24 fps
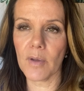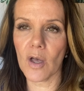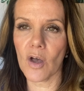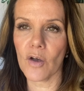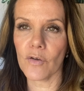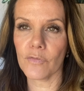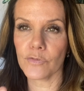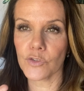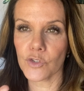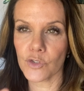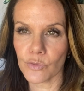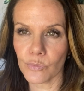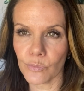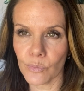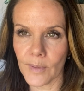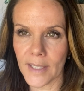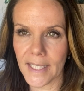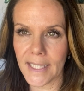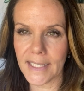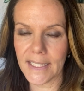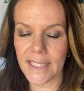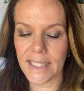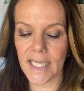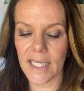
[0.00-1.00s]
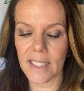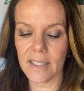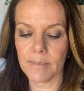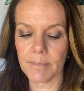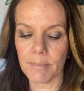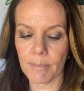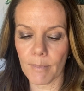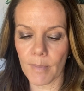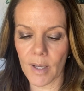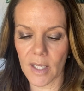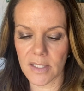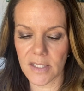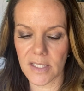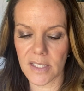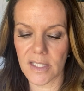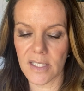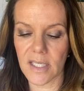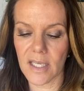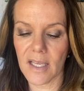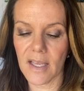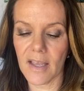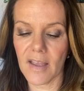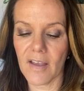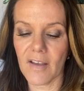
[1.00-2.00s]
of 28 months
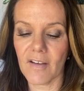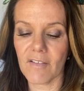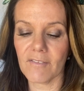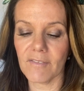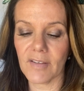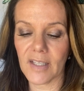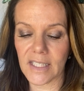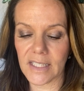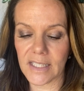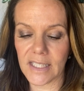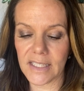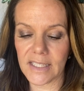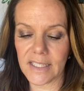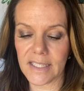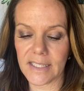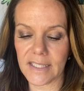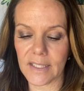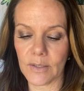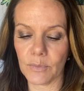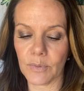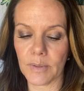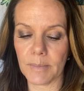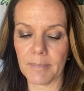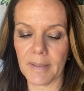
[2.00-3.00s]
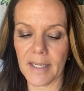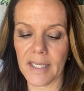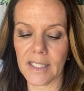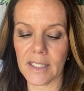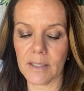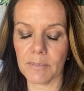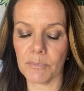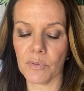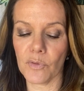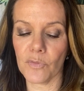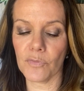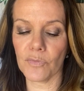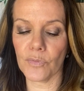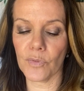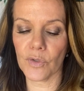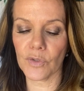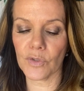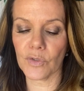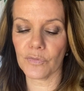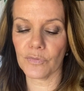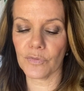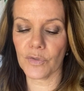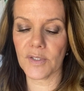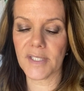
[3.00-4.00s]
validity remaining before
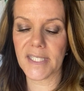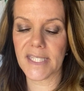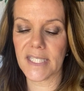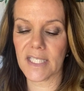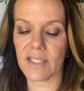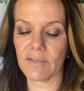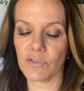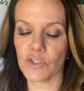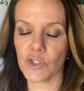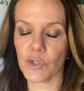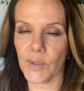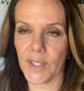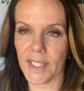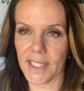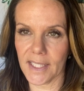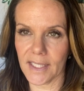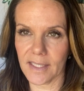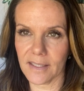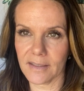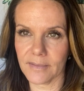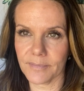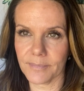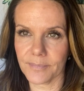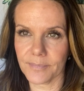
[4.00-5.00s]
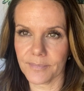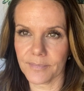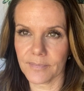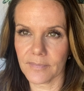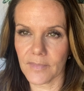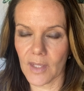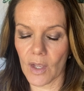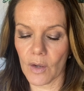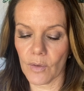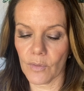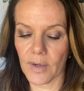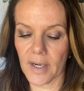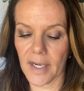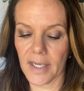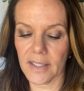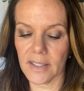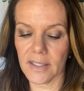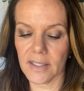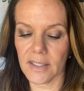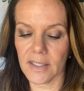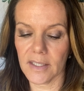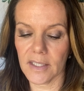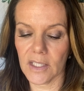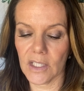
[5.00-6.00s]
the first day of training. Okay?
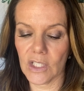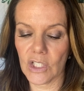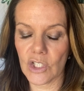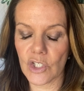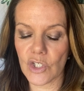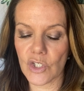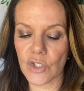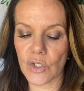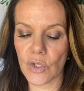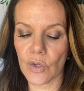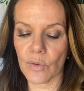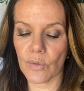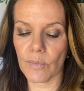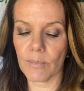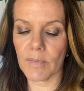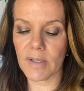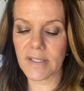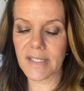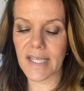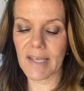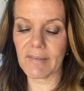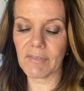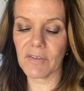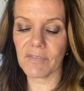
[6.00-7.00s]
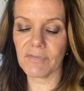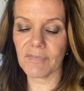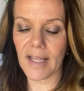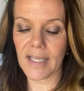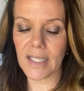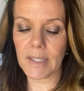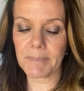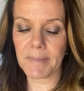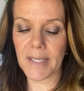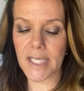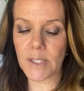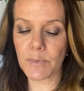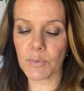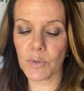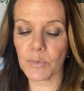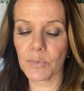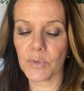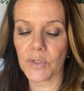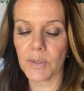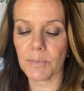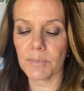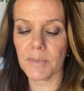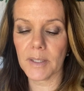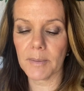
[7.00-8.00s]
So must have a valid passport
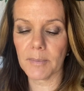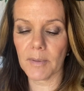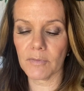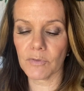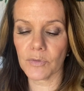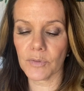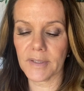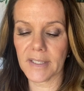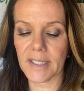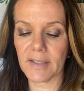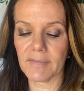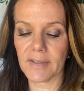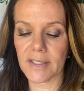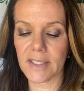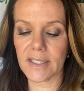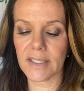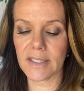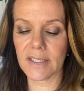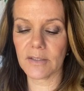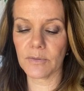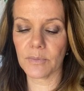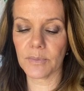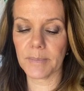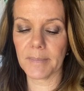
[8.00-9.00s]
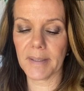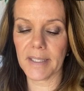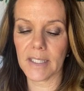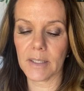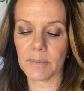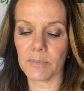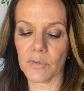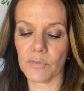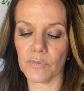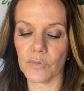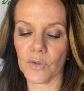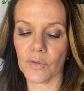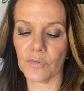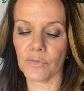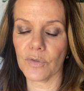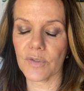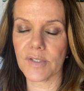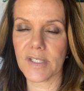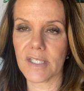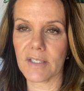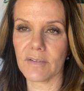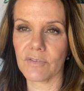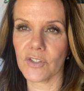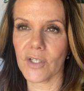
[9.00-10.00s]
with a minimum of 28 validity remaining before
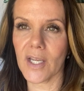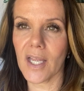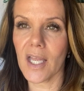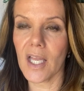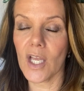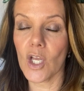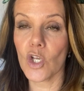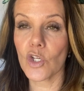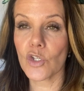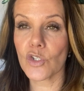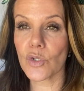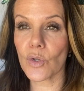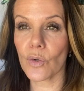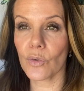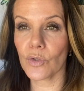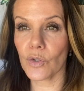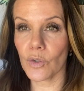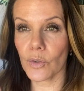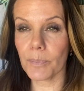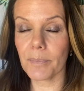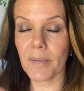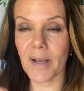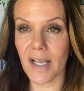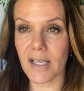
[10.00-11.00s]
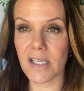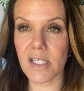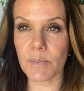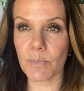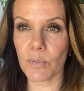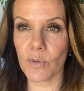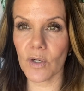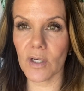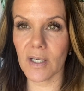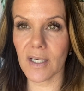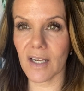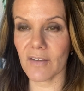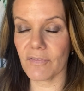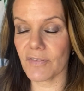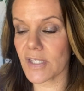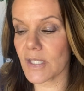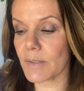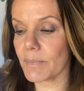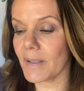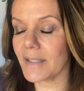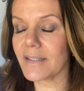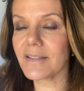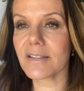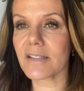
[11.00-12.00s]
first day of training. So your passport, if it's
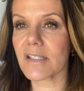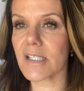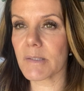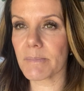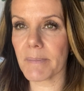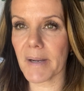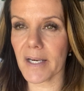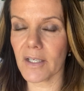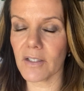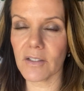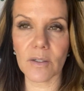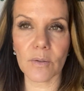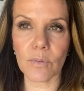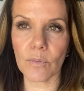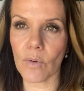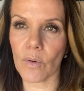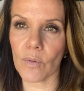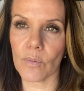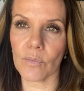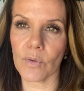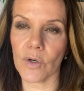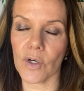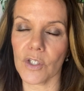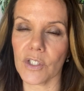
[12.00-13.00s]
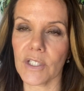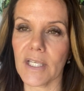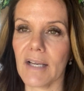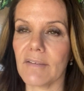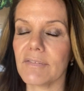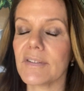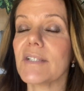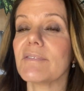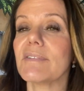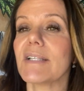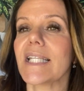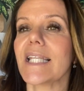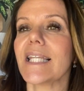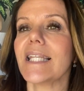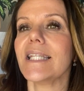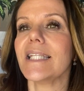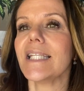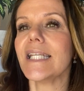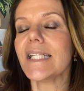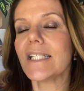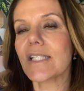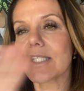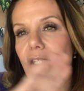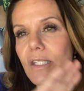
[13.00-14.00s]
about to expire, it won't work. You have to have at
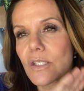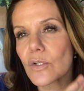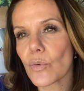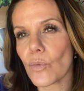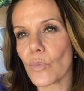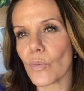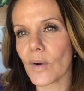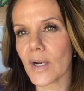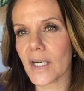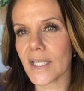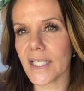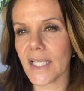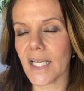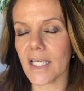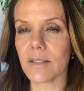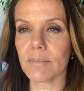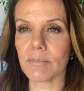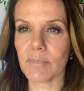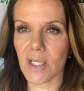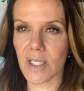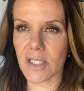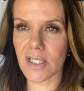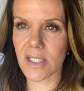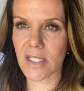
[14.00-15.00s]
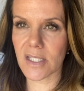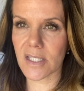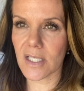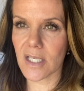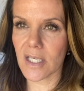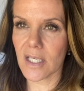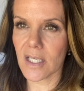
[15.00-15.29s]
least 28 months